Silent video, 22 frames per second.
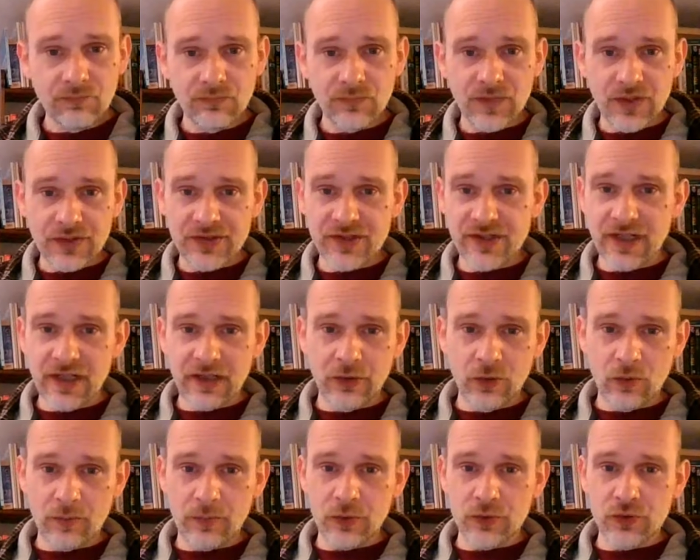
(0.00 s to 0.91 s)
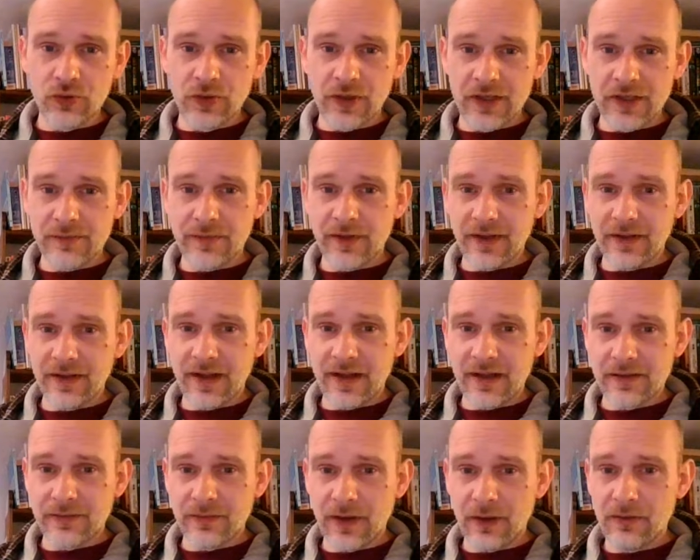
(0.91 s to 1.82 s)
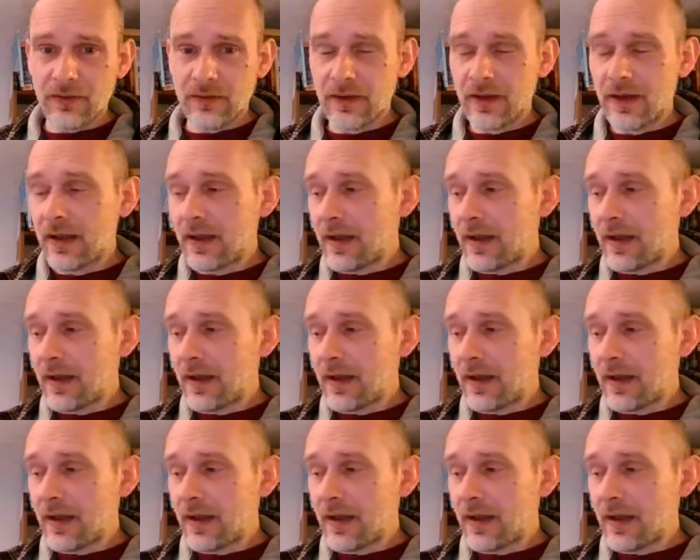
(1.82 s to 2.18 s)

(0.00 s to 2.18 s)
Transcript: There's scaling opportunities within that as well,